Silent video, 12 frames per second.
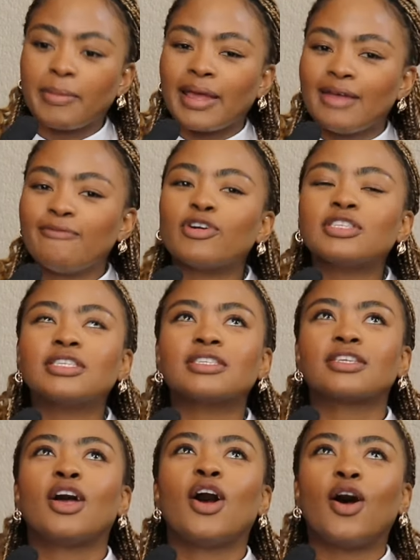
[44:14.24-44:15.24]
but my
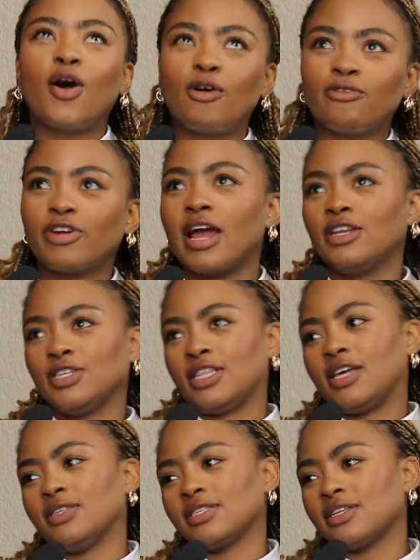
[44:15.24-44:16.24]
invoices are over a hundred
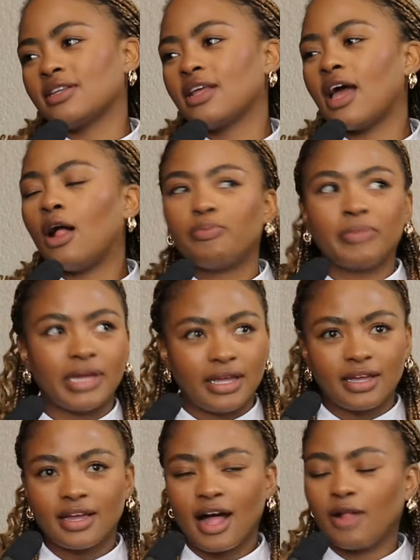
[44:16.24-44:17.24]
thousand. Yes, yes, Help yes.
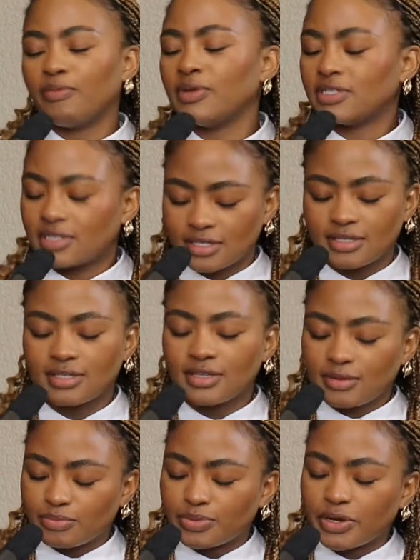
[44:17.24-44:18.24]
me. Help me just
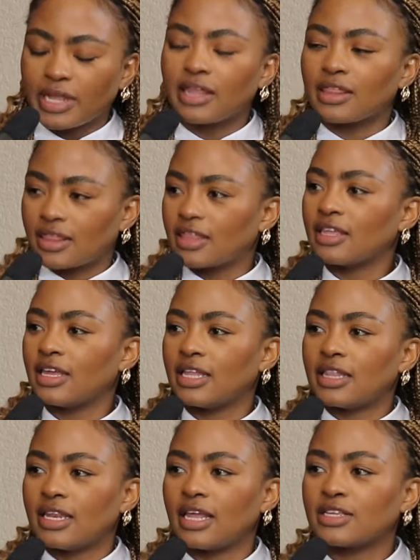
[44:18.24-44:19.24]
breathe
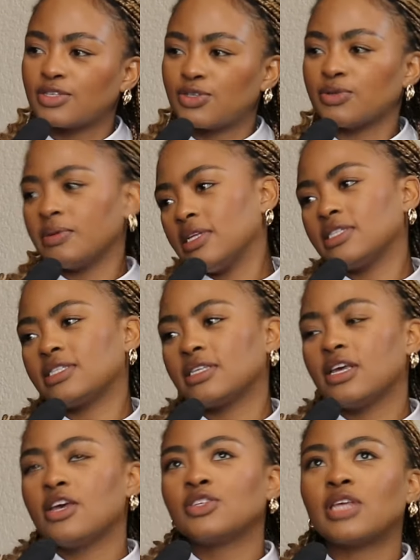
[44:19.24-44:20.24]
in the next man, two minutes. It's
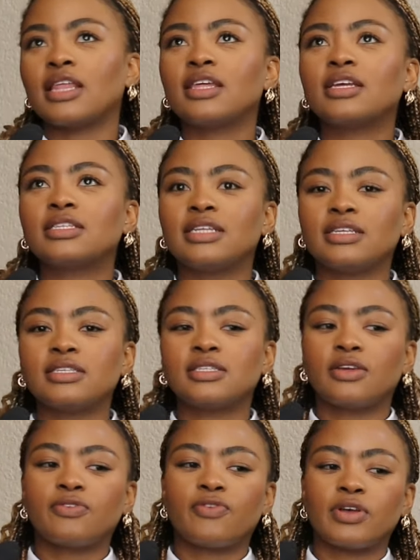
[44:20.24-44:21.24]
crazy. It's so crazy. I think it's
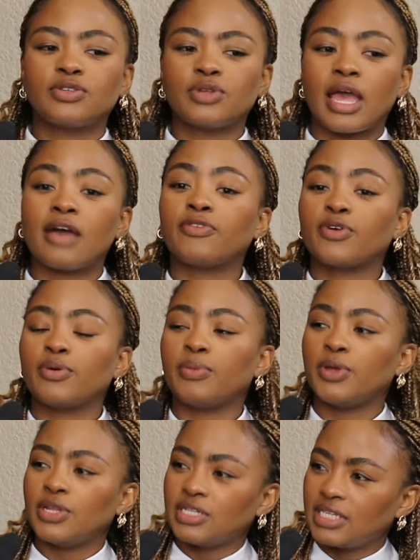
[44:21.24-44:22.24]
necessary for us to have a
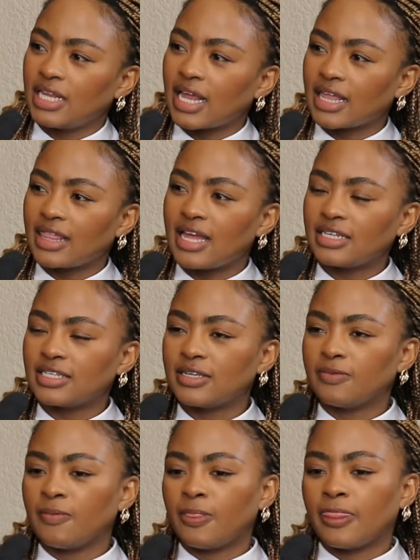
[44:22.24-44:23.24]
community like that.
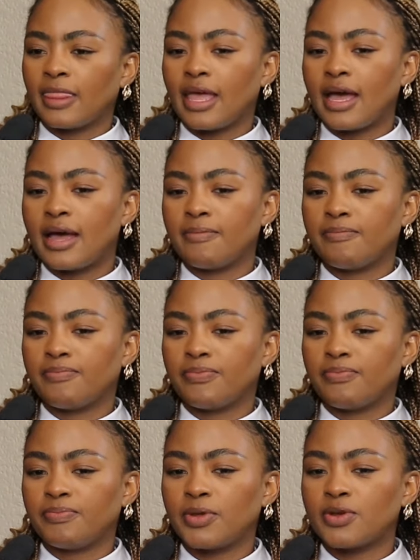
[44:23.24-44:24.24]
Yeah. Um,
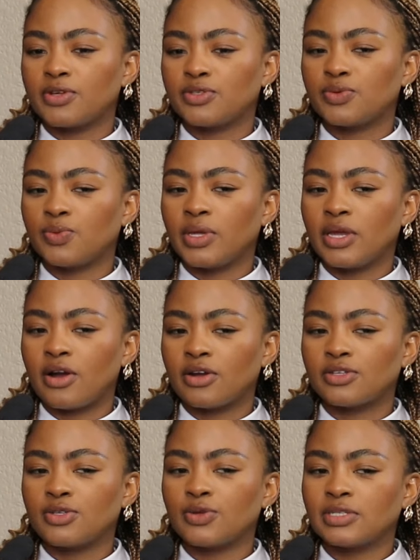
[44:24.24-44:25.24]
because we
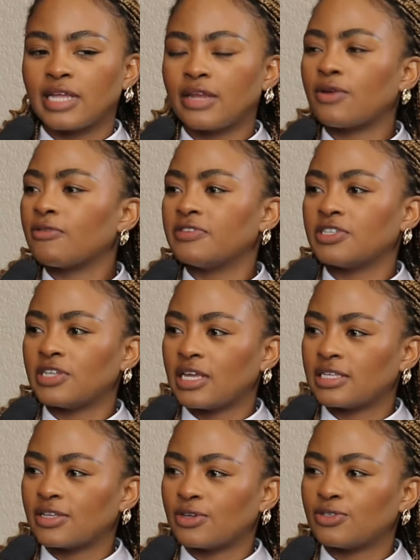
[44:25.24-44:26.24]
are so standoffish
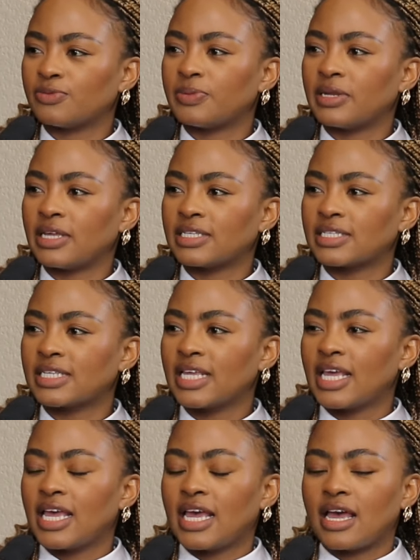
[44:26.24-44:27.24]
as entrepreneurs. Mm,
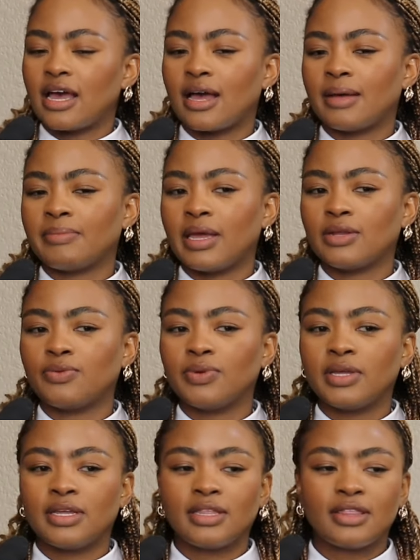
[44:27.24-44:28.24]
mm um, and
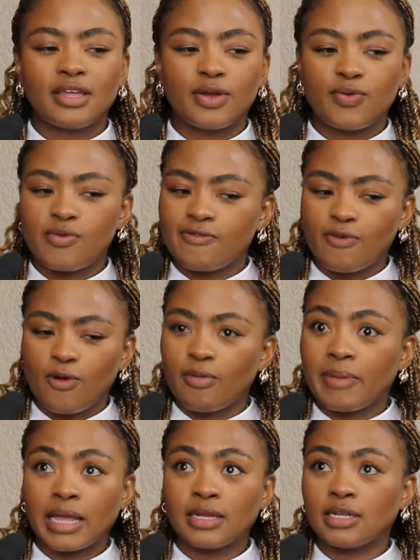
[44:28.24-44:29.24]
we think we've all
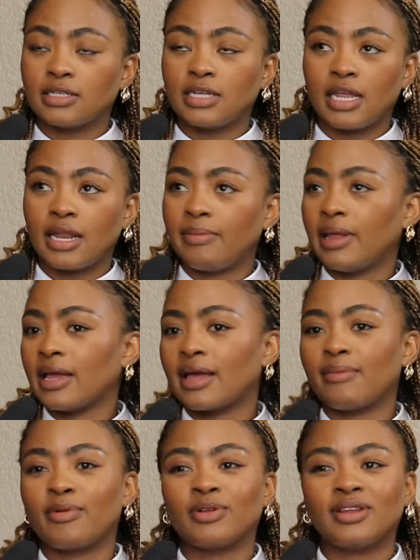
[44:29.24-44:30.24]
made it. And I'm like,
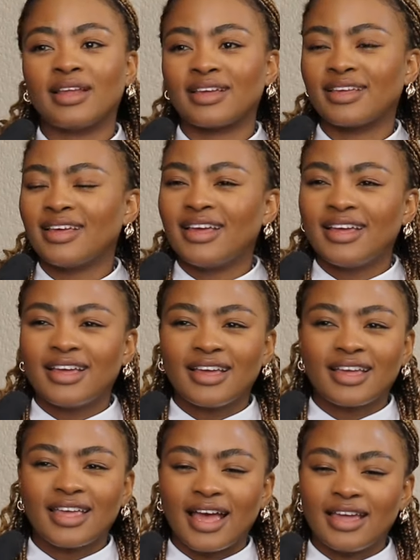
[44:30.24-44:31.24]
come on, like
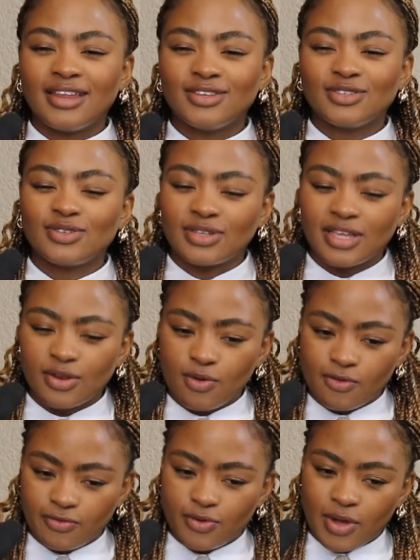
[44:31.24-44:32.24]
unnecessarily. I need you to get
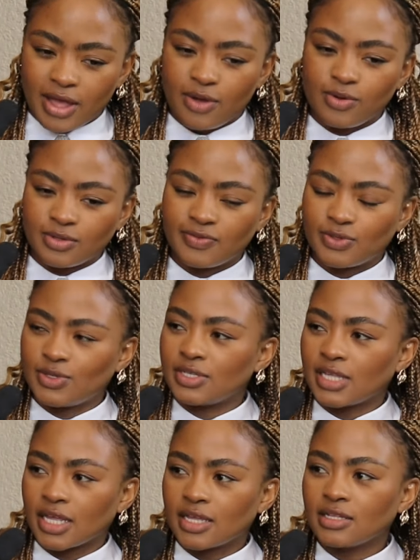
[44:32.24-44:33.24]
off your high horse for two
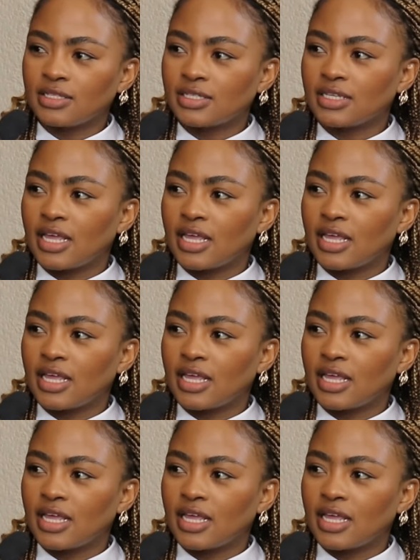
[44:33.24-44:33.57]
seconds